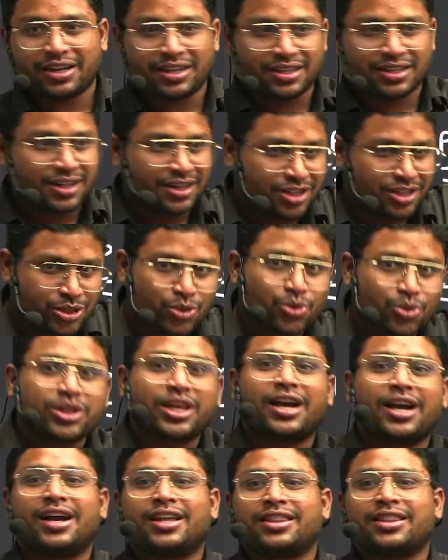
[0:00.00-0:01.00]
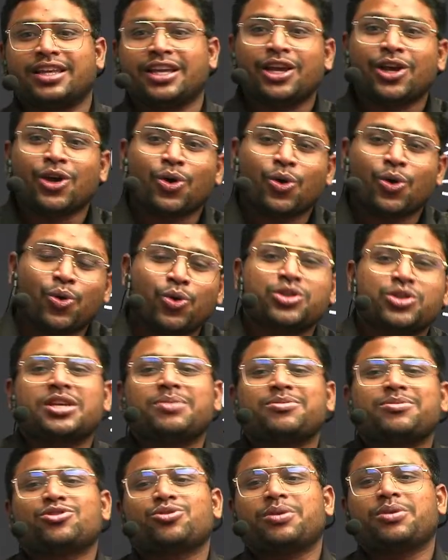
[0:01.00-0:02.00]
that is Sonia Gandhi, who seems
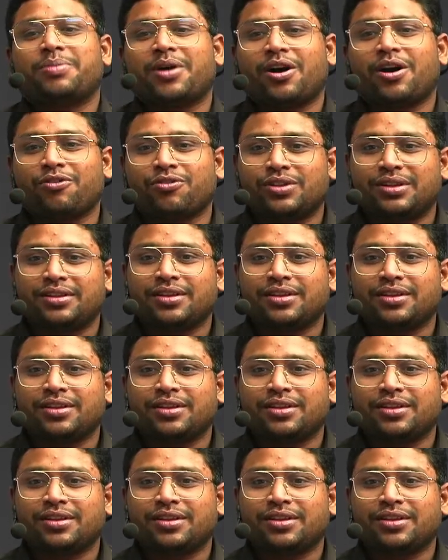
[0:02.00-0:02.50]
to be powerful.